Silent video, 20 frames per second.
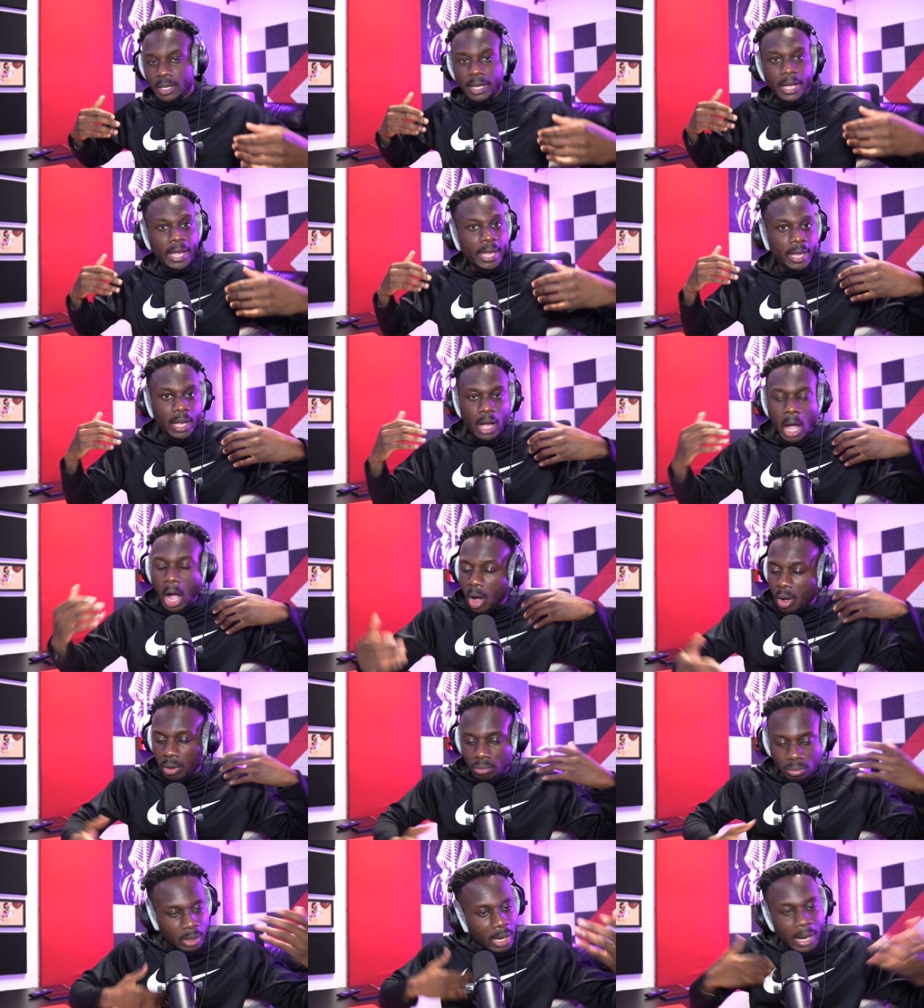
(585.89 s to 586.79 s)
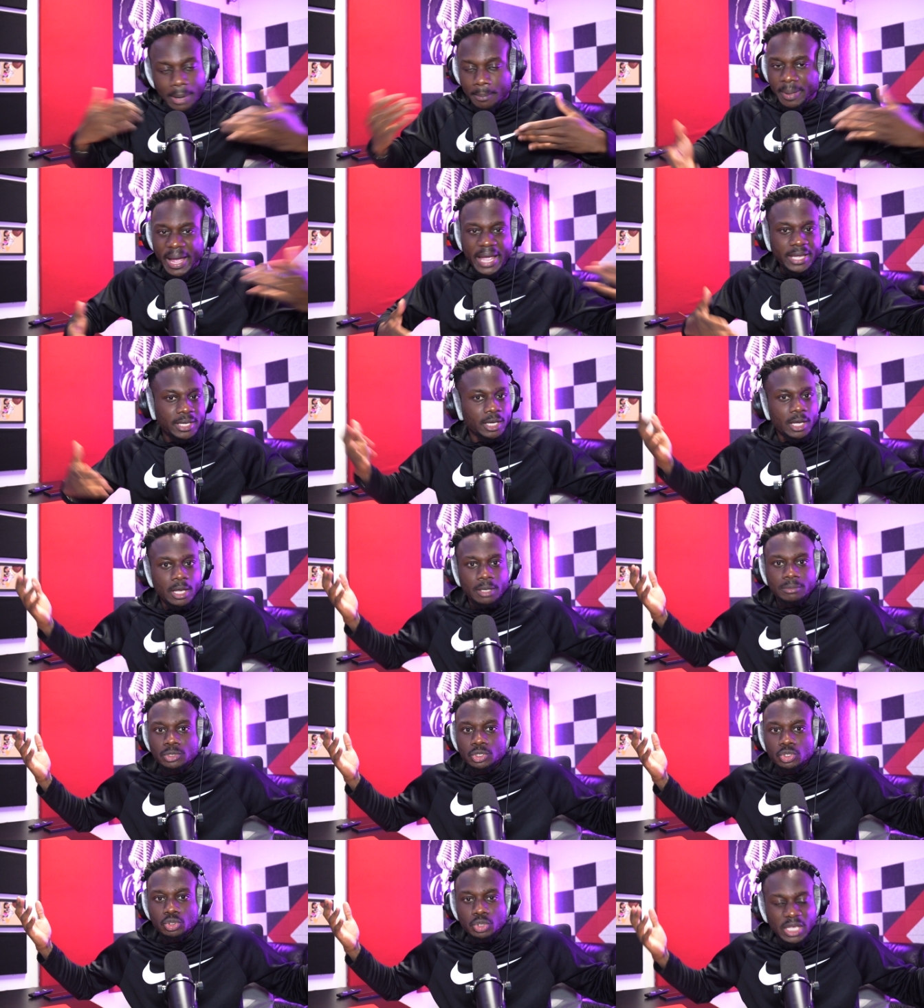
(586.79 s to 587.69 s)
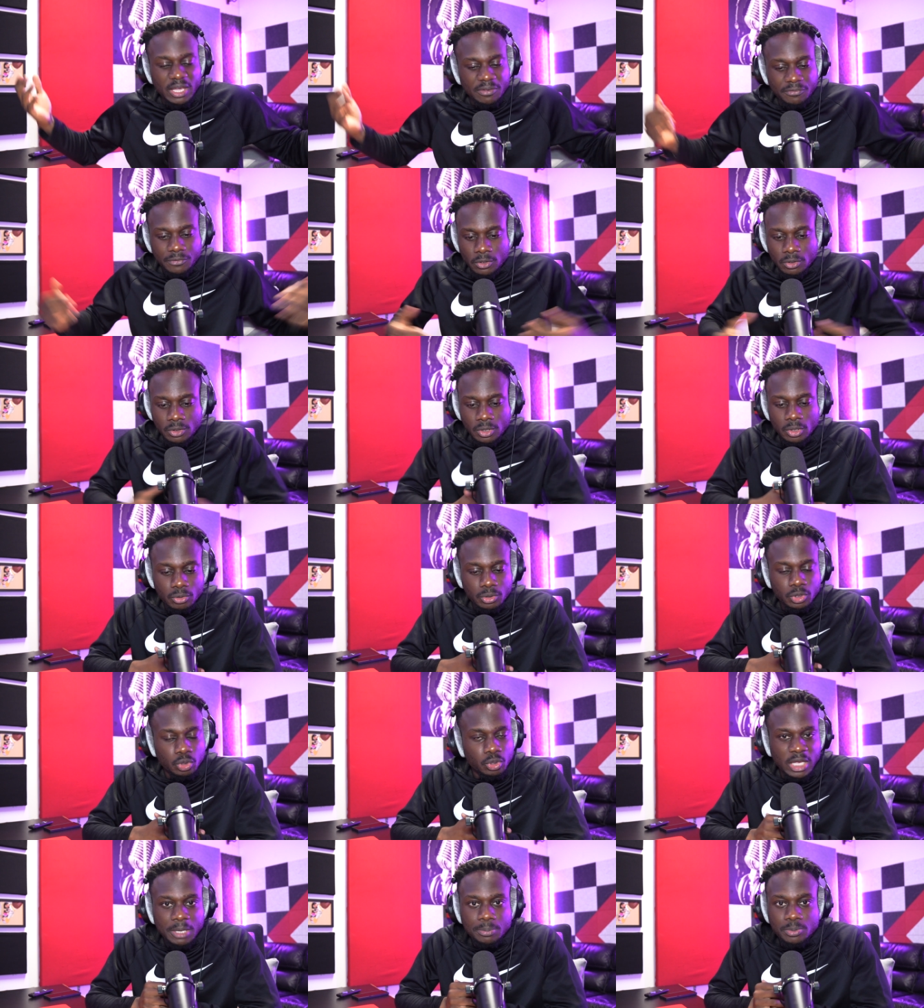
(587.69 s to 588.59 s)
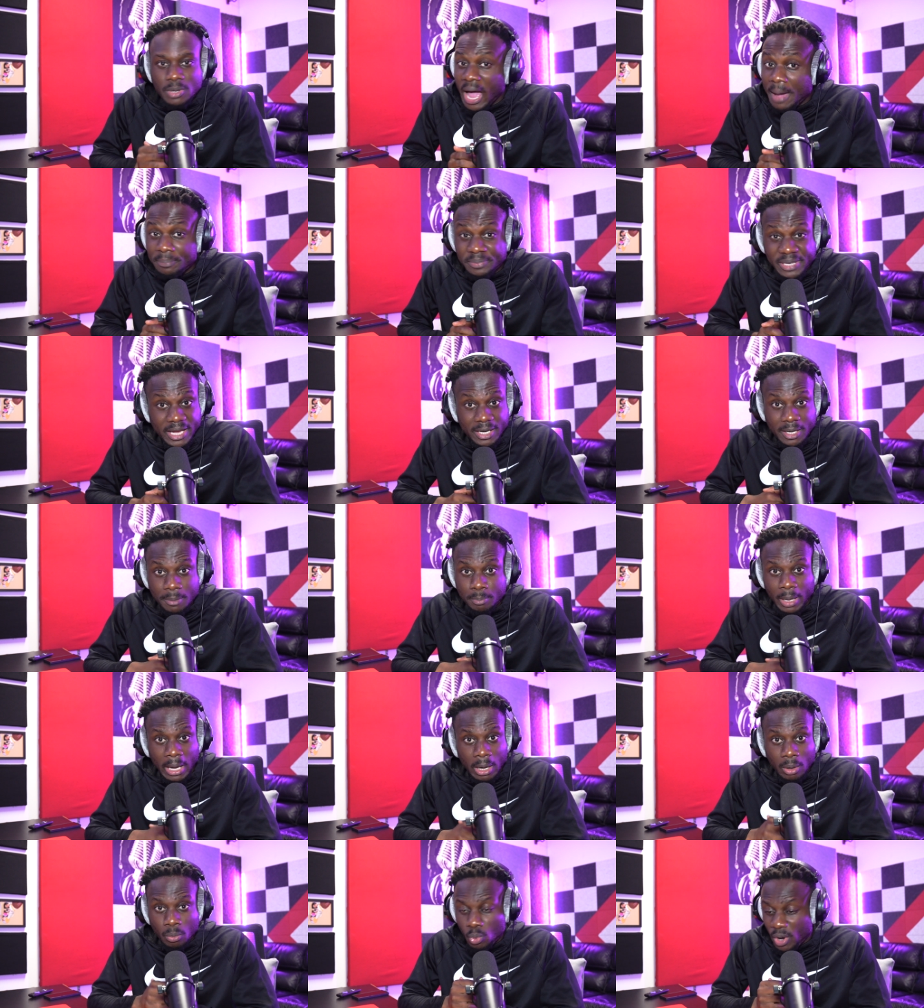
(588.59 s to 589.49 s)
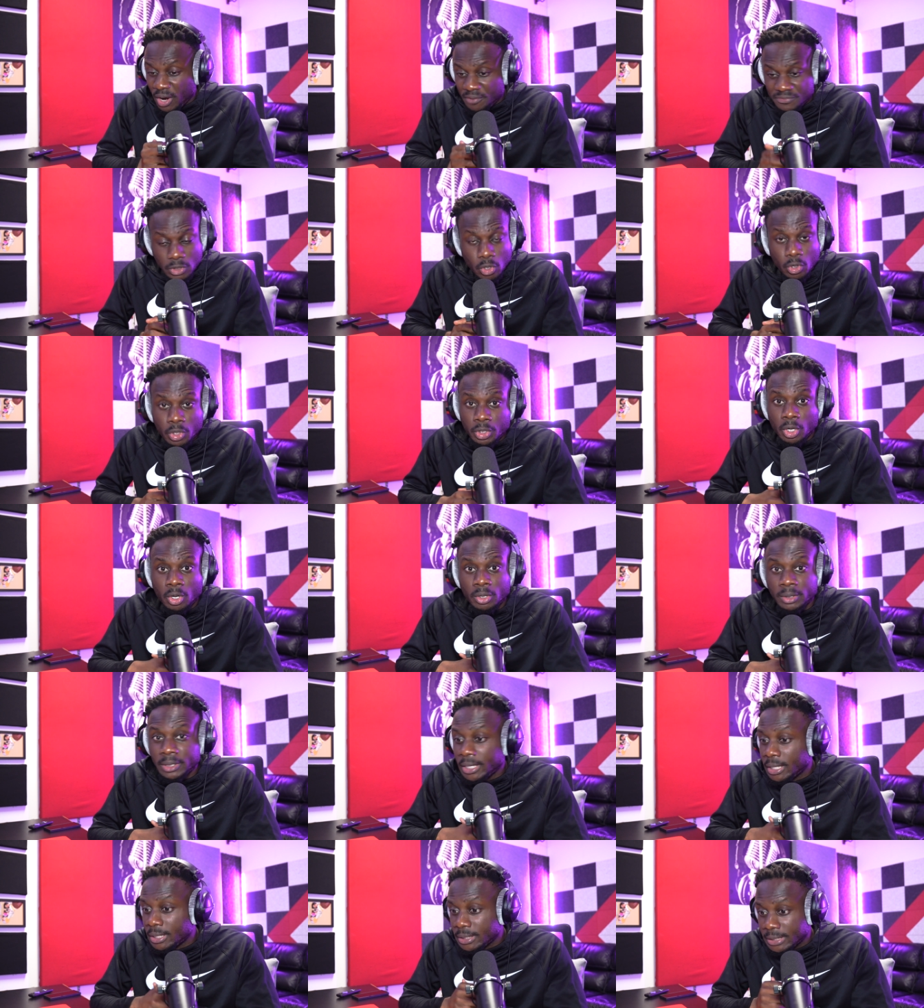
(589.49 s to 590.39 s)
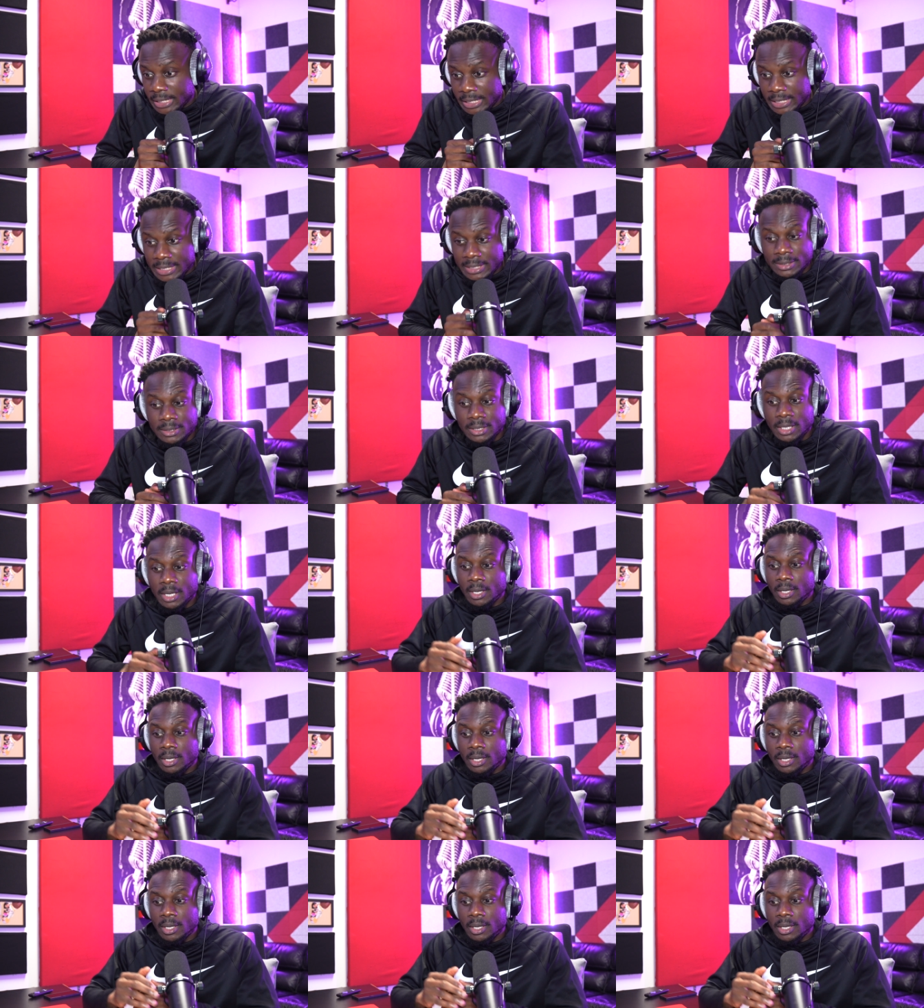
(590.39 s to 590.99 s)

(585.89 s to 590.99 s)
And I'll come back here to give you, you know, to keep you updated about whatever's going on in Diddy's